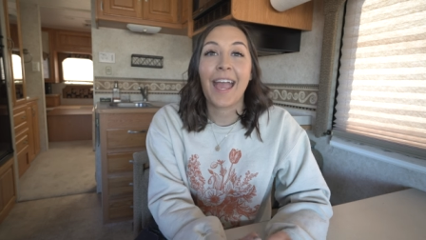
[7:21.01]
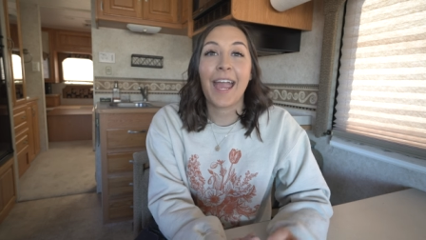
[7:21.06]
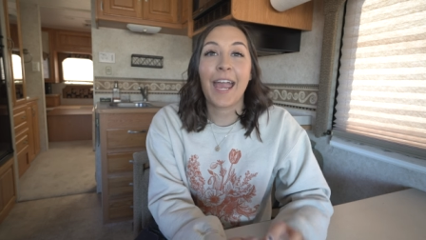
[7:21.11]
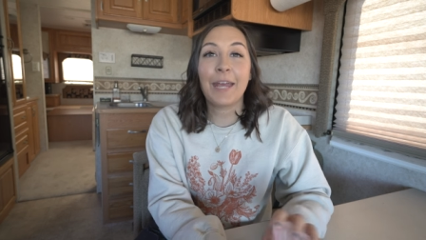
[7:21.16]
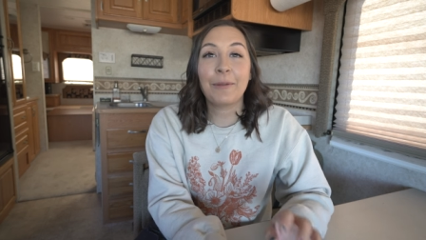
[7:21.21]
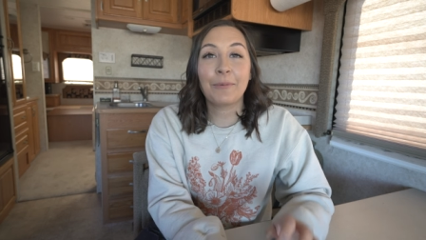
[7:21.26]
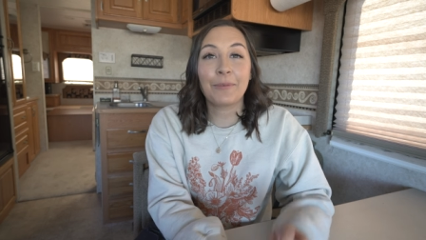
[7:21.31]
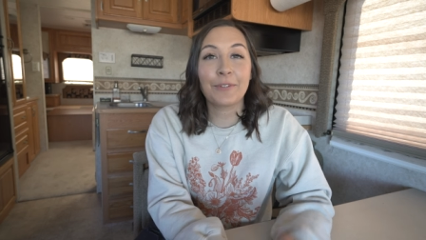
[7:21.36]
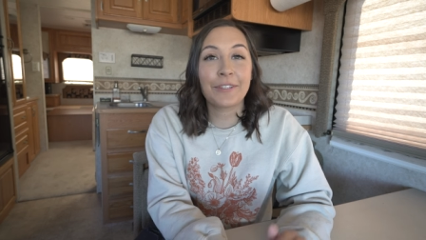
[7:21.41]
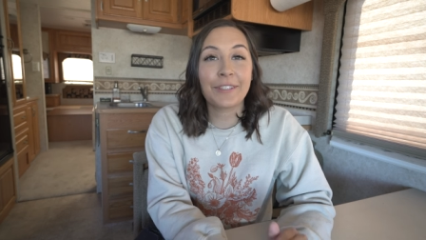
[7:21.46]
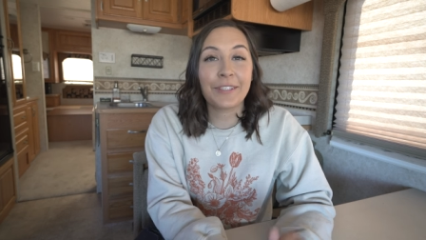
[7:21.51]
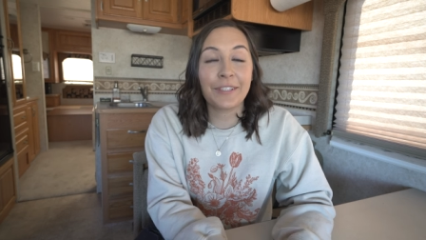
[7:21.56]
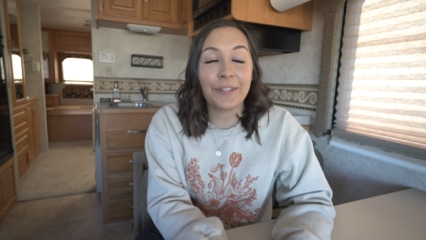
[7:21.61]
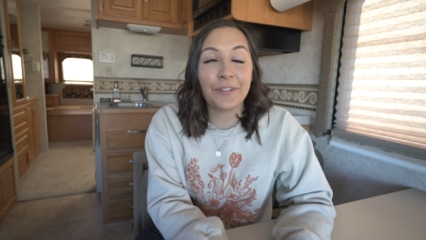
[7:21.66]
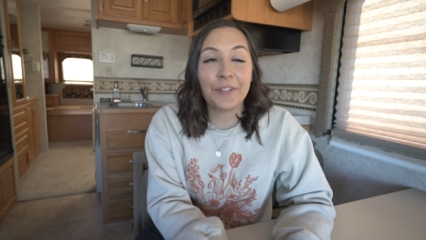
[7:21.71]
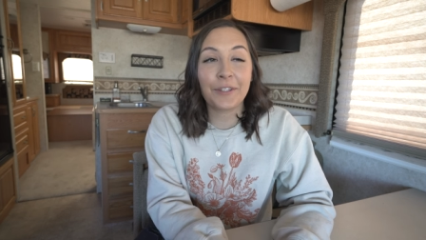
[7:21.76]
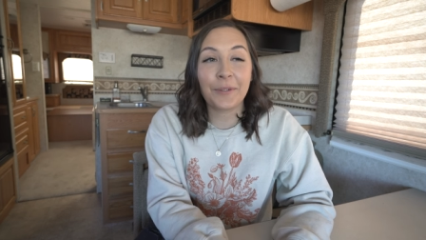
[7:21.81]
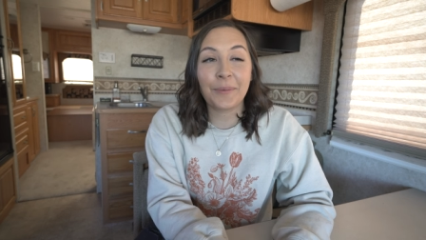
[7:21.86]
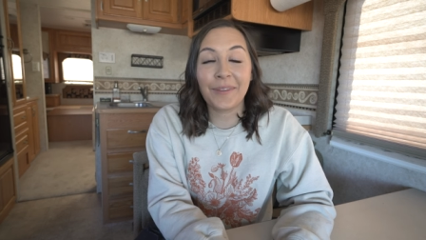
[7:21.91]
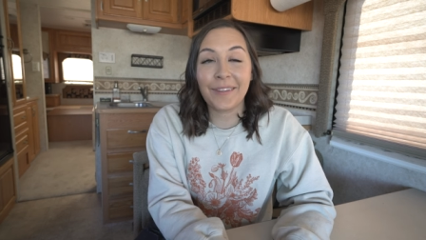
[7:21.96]
and we're
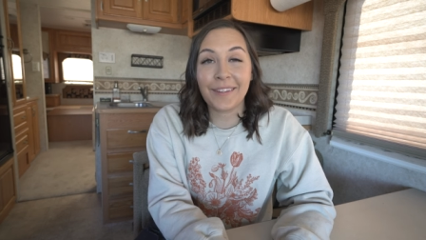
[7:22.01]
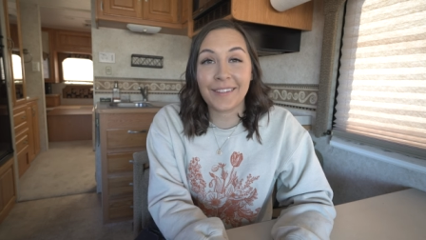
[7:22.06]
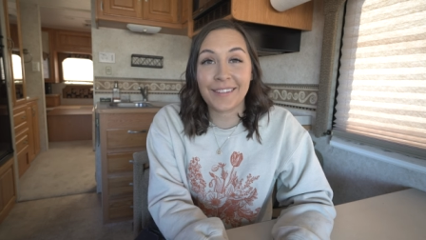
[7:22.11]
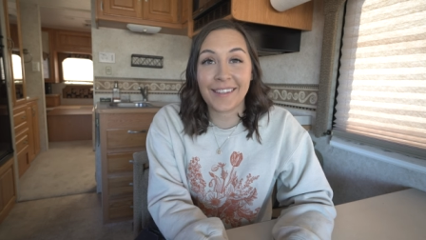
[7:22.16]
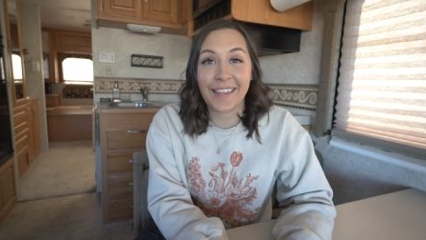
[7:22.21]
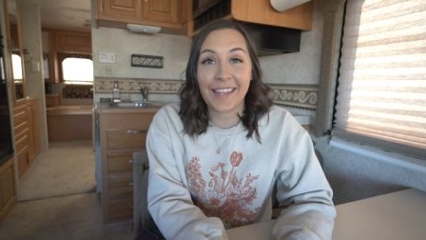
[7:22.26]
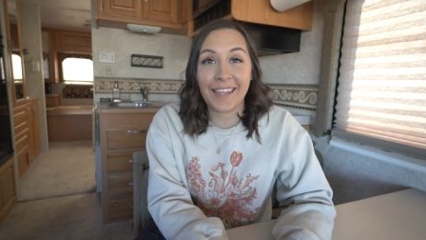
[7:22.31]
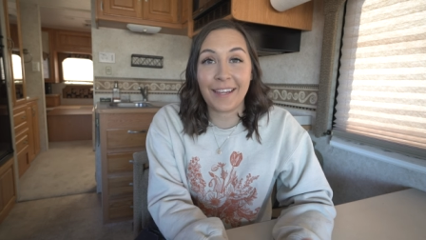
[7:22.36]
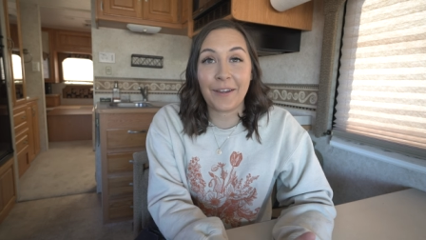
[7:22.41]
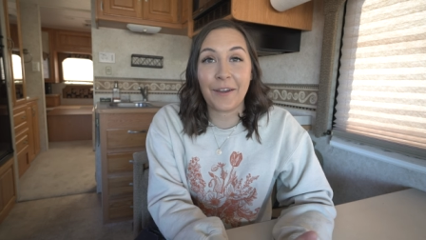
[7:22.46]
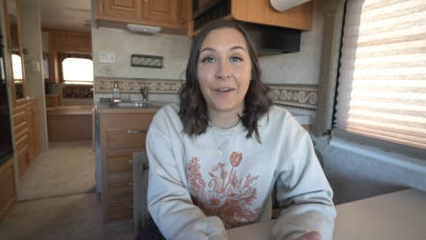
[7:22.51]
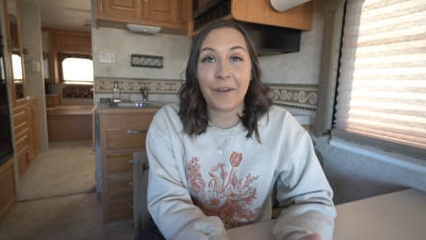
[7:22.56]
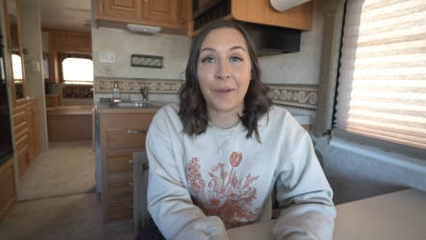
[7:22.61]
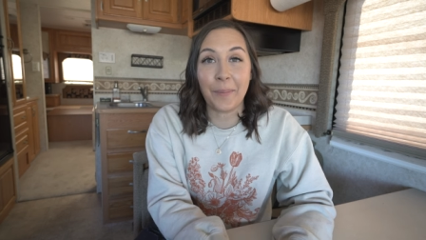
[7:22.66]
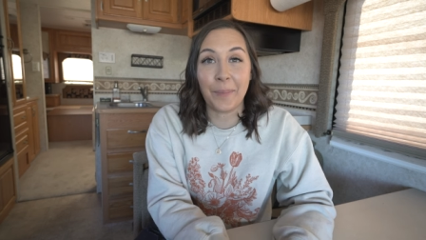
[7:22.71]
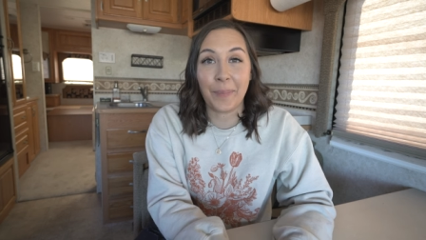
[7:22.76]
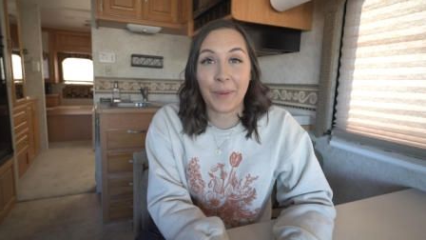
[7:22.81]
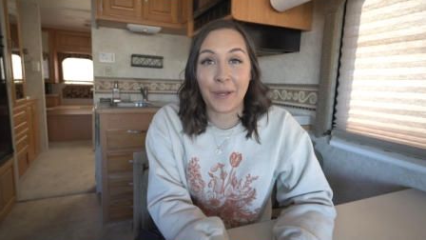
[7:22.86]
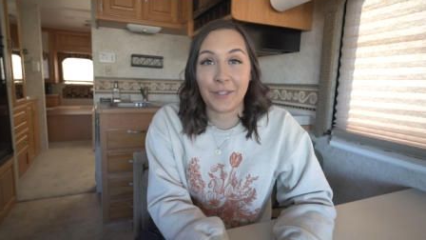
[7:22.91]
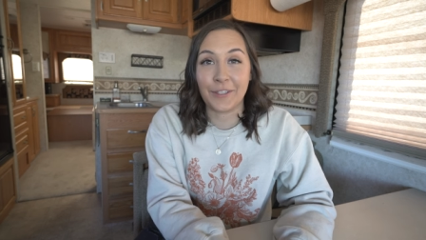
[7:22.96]
still doing this thing on a
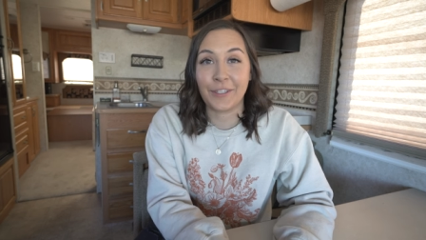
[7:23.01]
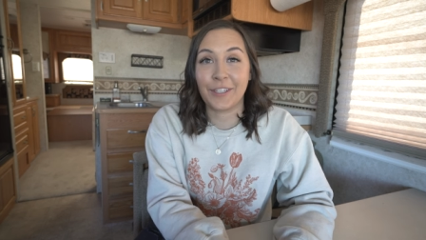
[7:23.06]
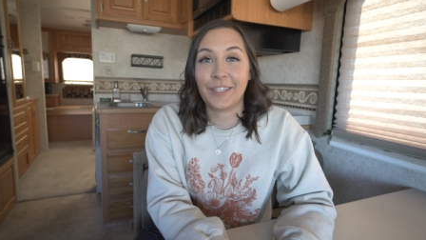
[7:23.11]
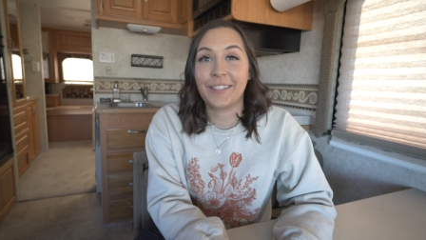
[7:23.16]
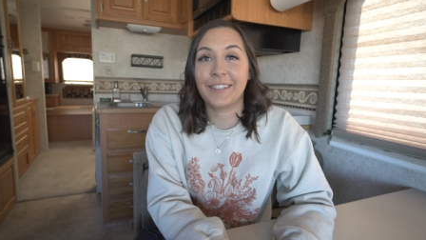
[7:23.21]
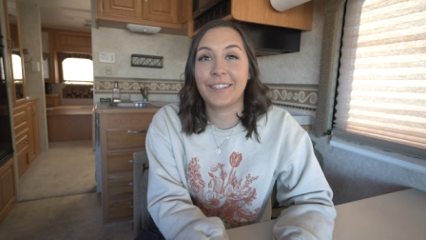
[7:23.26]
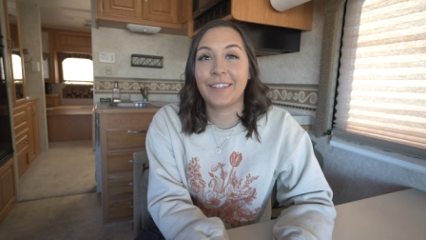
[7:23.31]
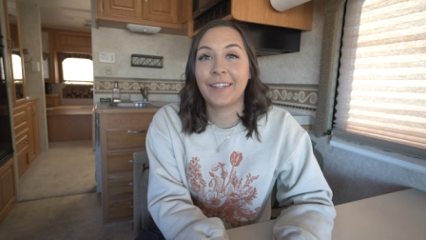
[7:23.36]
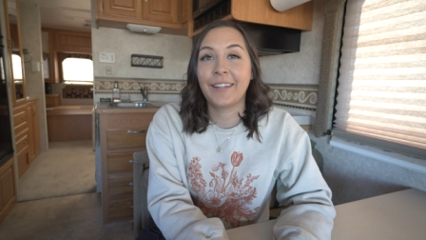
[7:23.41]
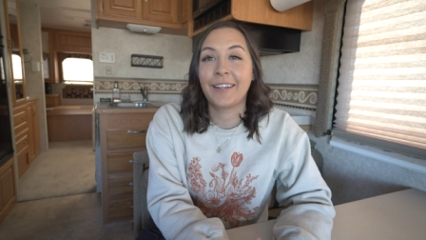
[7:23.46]
budget.